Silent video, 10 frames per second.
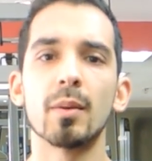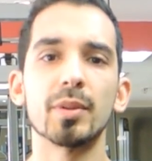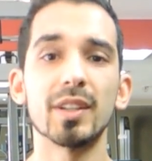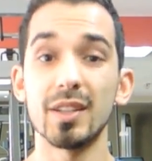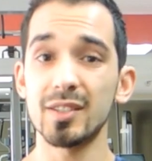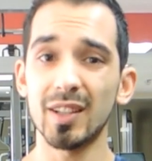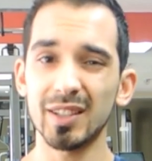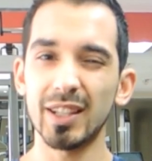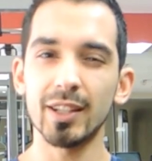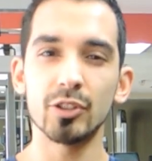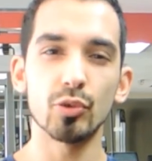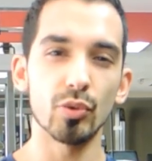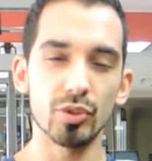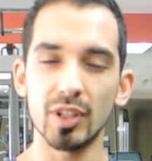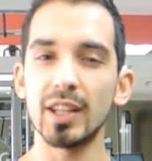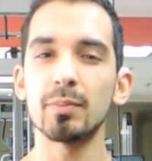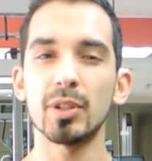but then I started getting into routine